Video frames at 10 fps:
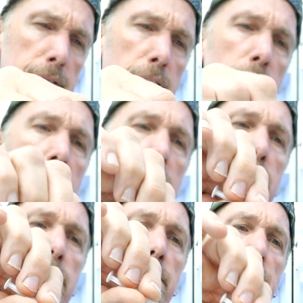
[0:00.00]
Okay.
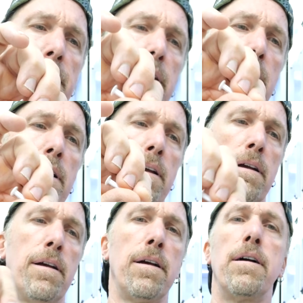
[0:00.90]

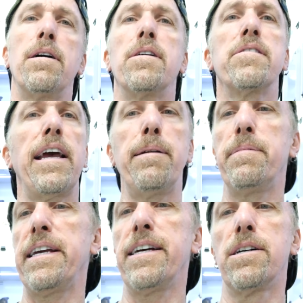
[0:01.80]
Same
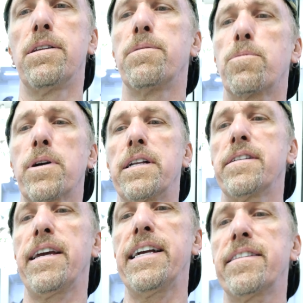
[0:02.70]
deal. We're going to
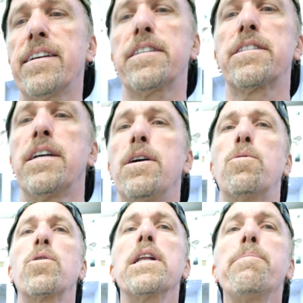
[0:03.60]
take this.
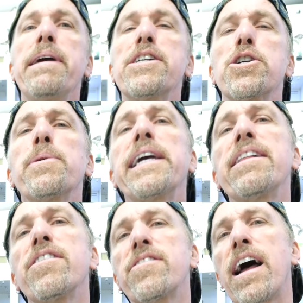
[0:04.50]
We're going to make sure we get
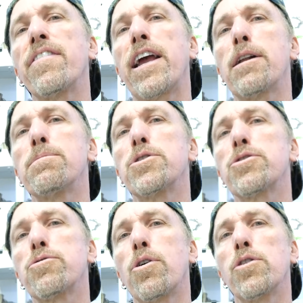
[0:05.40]
this down the animal's
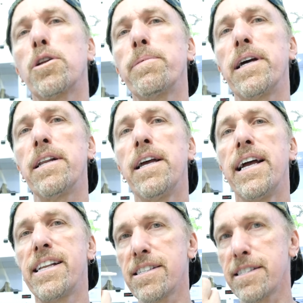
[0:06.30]
throat a little bit.
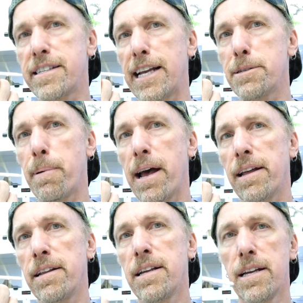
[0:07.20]
It doesn't taste
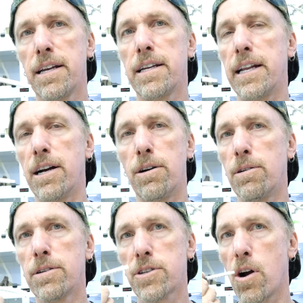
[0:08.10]
bad,
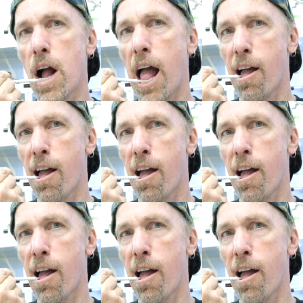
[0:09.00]
so